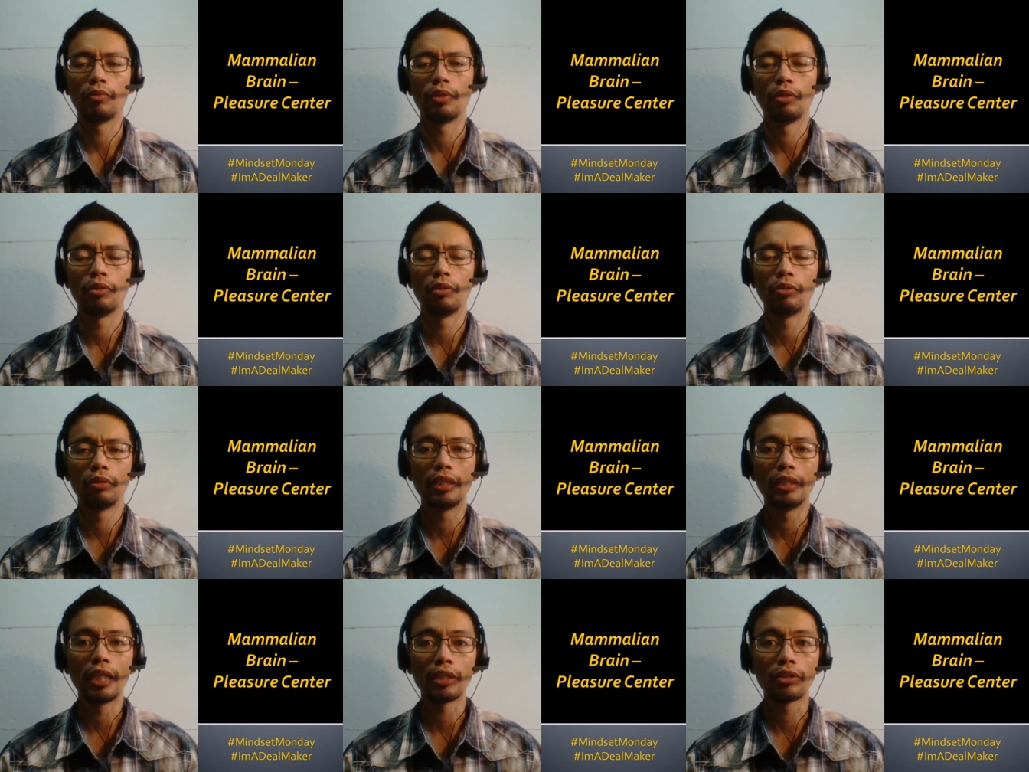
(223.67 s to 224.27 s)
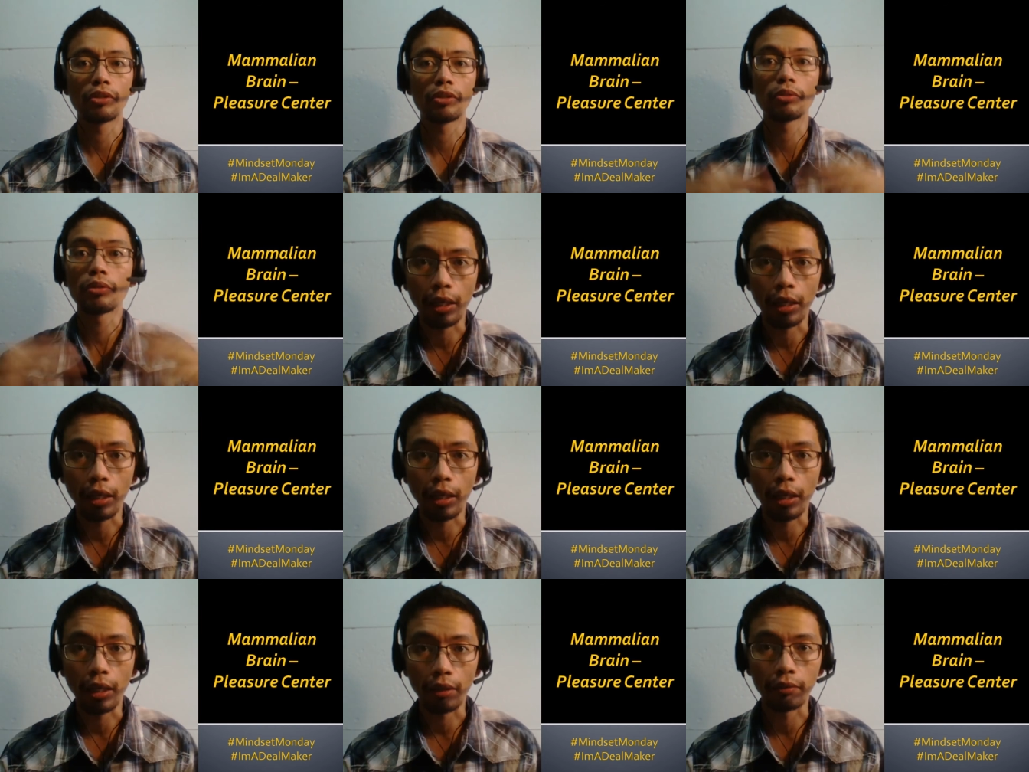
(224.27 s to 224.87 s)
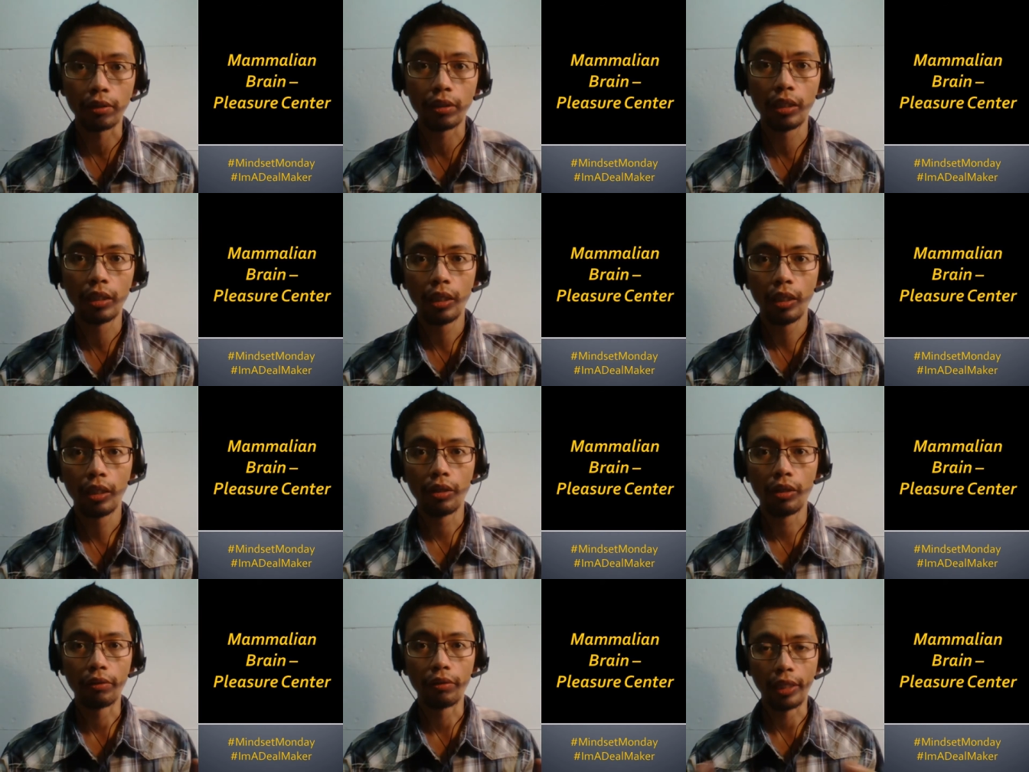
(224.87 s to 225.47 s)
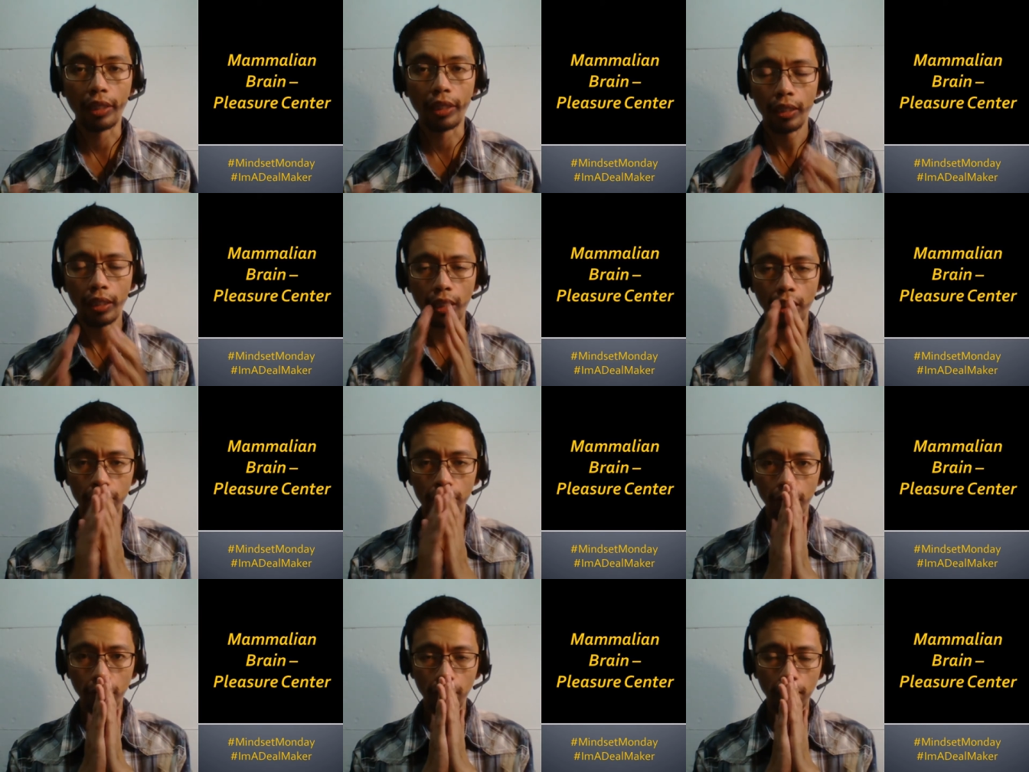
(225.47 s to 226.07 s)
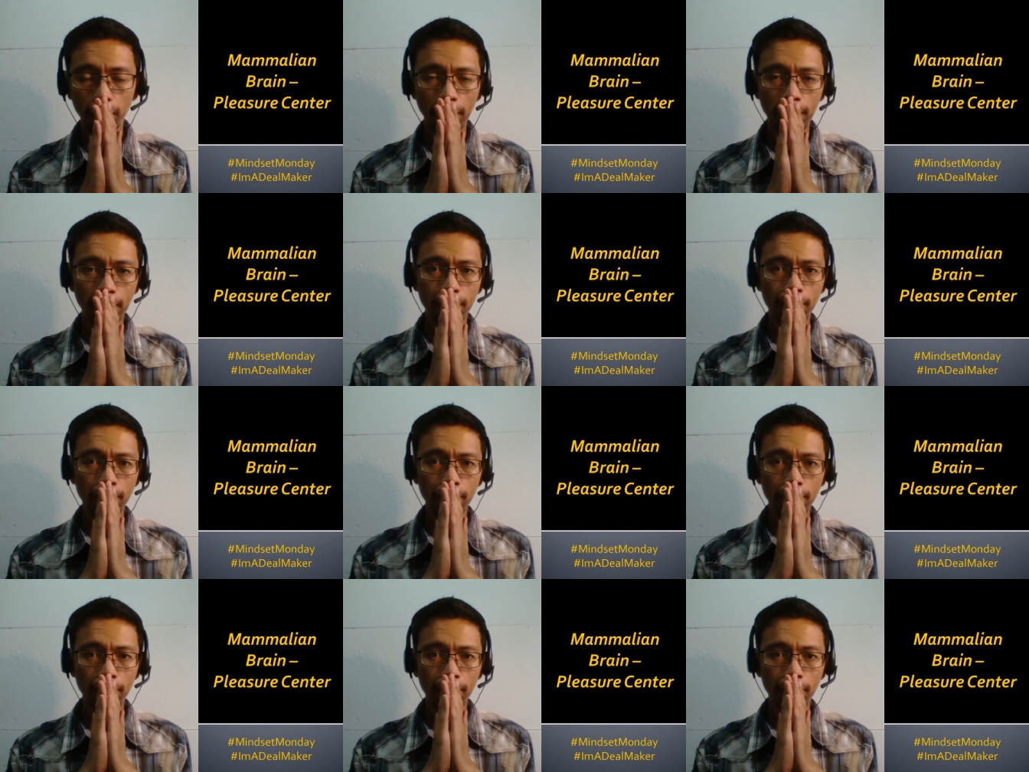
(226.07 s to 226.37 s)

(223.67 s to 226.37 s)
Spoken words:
you'd get stressed out. Okay, so